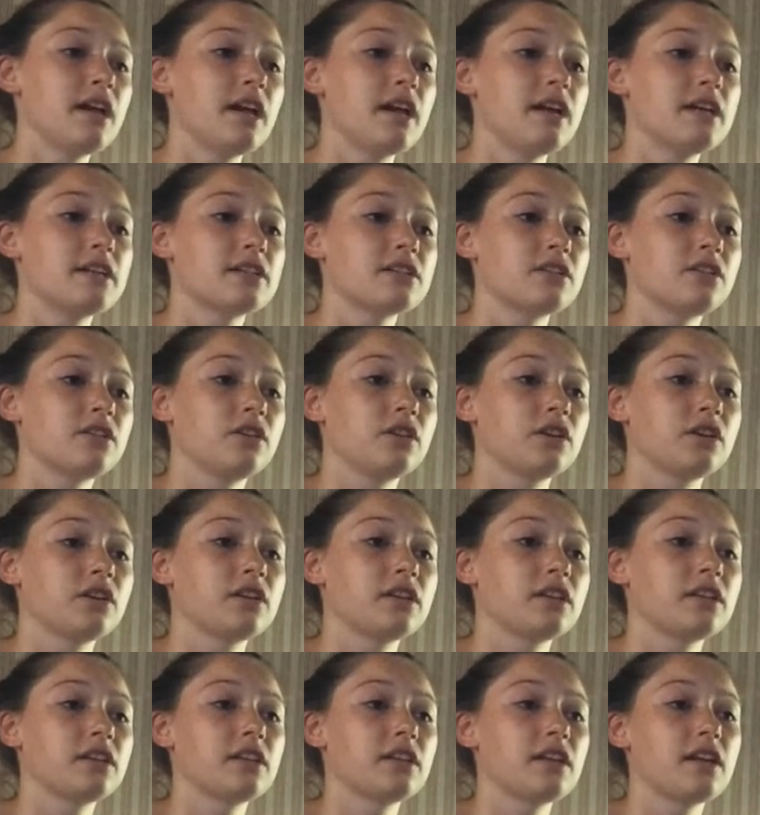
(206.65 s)
it is clear
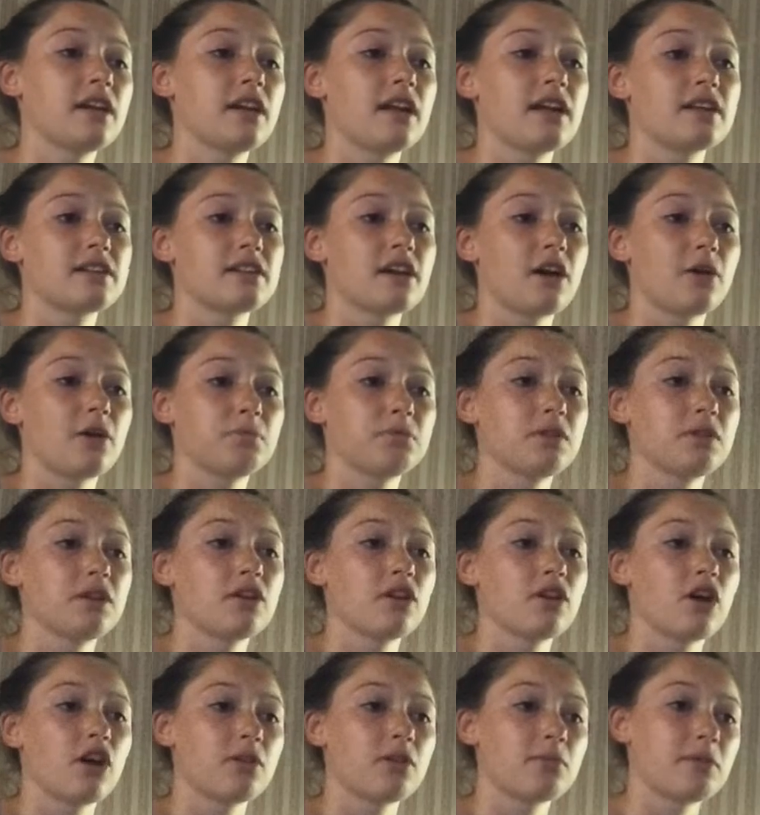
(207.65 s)
that it has helped the
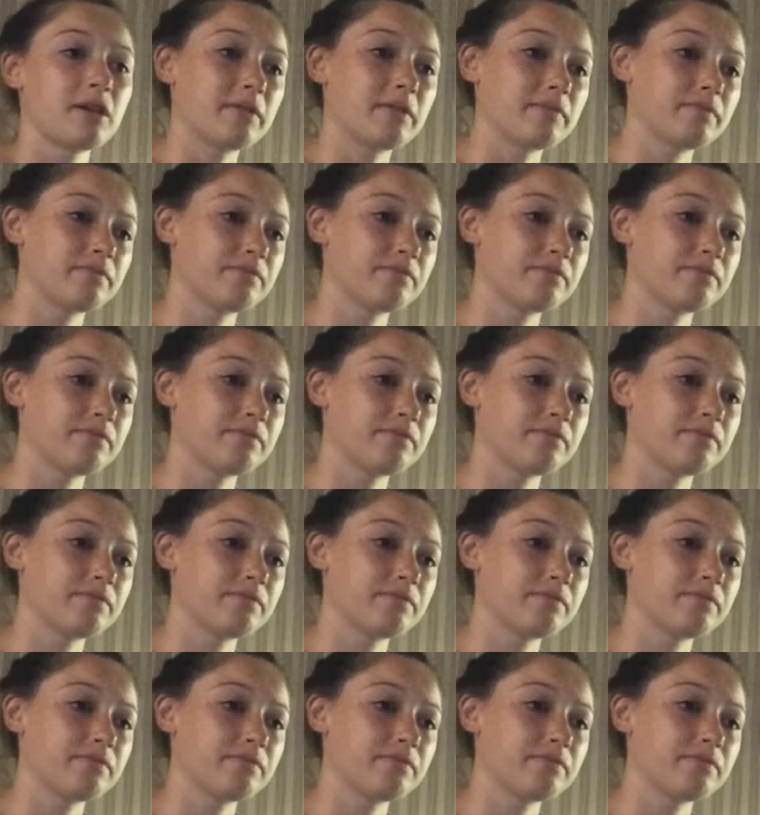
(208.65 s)
economy.